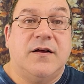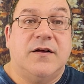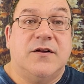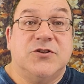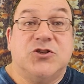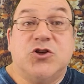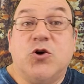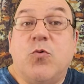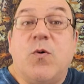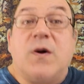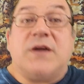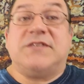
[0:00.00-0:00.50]

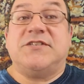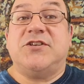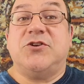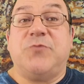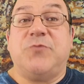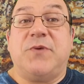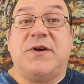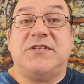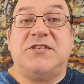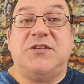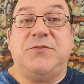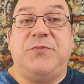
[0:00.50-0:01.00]
So what's the
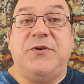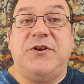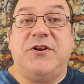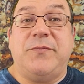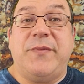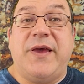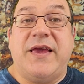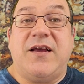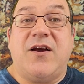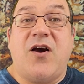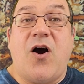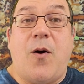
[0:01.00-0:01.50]
recipe to
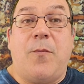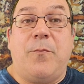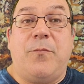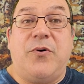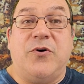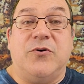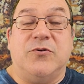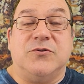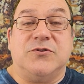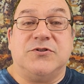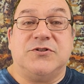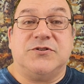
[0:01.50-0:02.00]
make
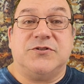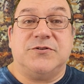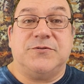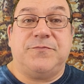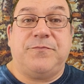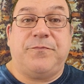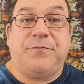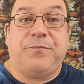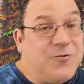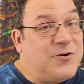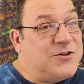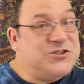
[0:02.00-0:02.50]
compost?
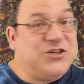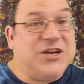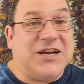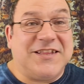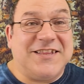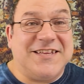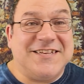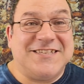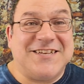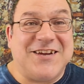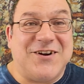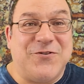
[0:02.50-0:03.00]
Well, check
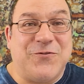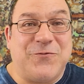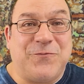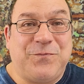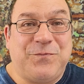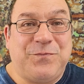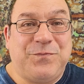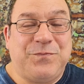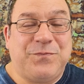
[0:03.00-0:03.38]
this out.